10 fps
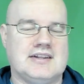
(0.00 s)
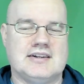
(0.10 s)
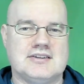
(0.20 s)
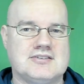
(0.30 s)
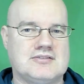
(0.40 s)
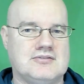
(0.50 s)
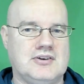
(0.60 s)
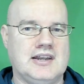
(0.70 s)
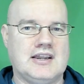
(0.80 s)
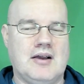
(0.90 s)
like this
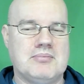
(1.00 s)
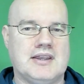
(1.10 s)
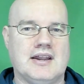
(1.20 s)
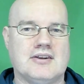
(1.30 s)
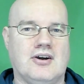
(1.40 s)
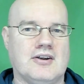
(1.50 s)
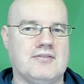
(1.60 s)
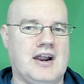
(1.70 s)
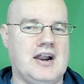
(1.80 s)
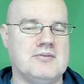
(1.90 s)
really complicated coat of
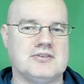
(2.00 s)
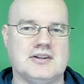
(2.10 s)
arms,